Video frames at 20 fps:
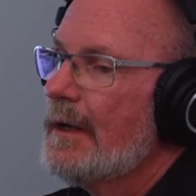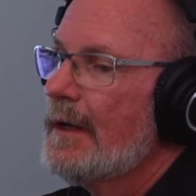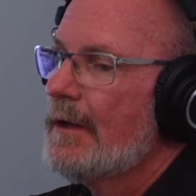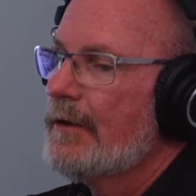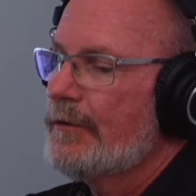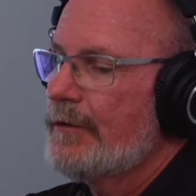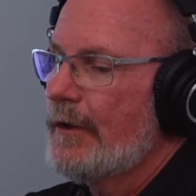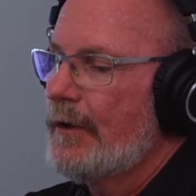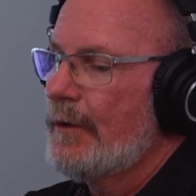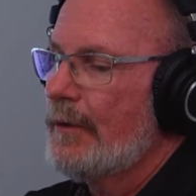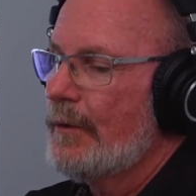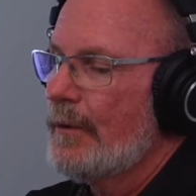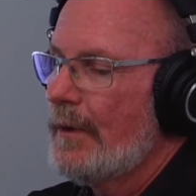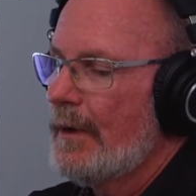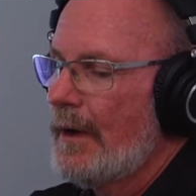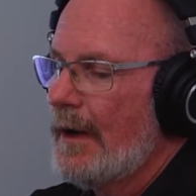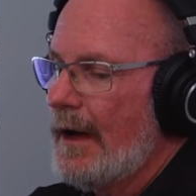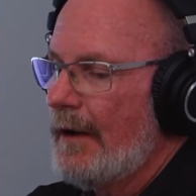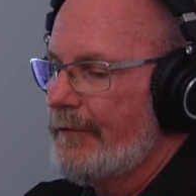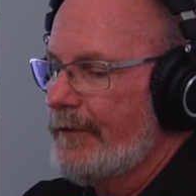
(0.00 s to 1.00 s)
So
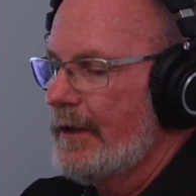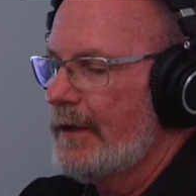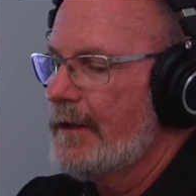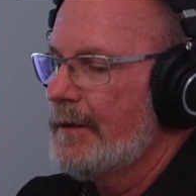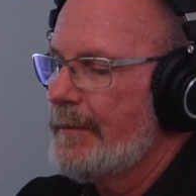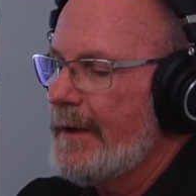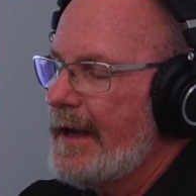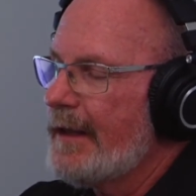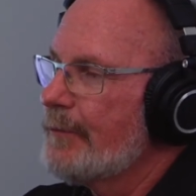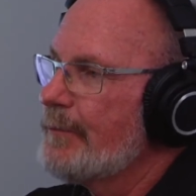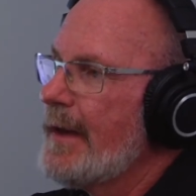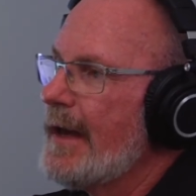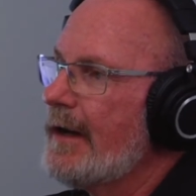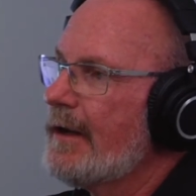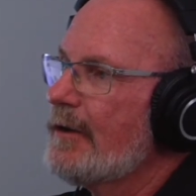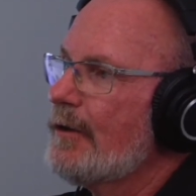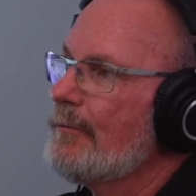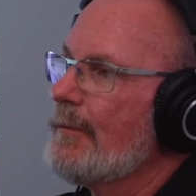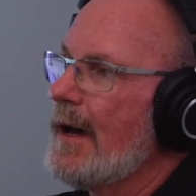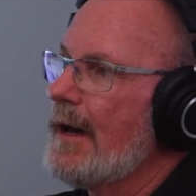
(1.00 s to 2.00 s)
I've done the
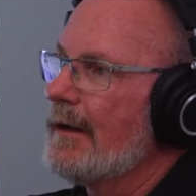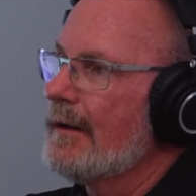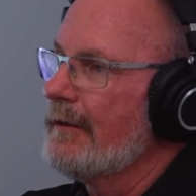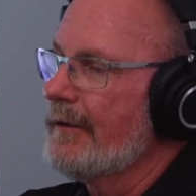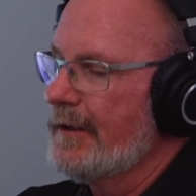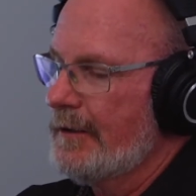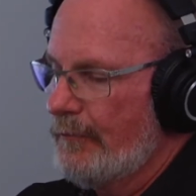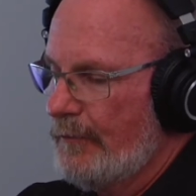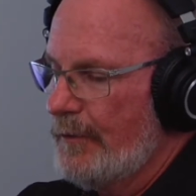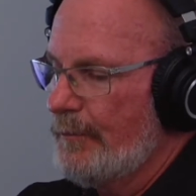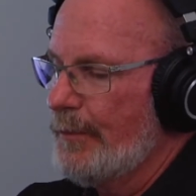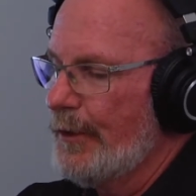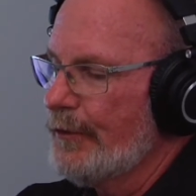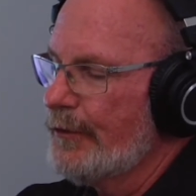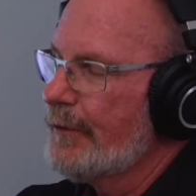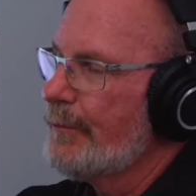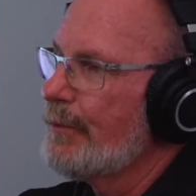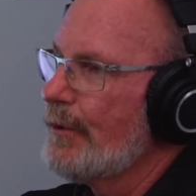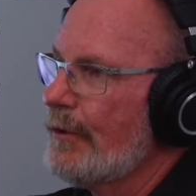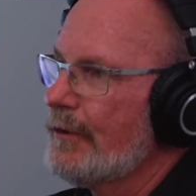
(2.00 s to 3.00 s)
mathematical modeling. We
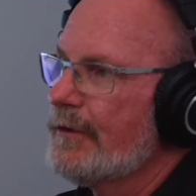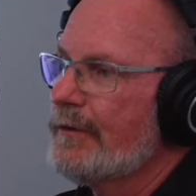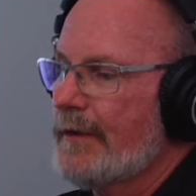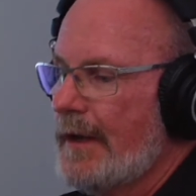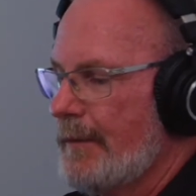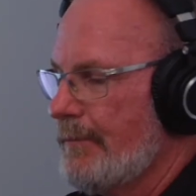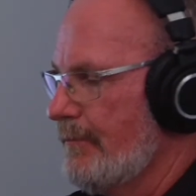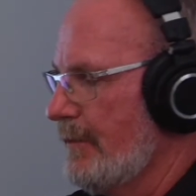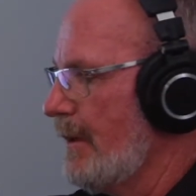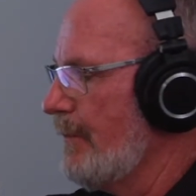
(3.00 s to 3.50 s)
built the prototype.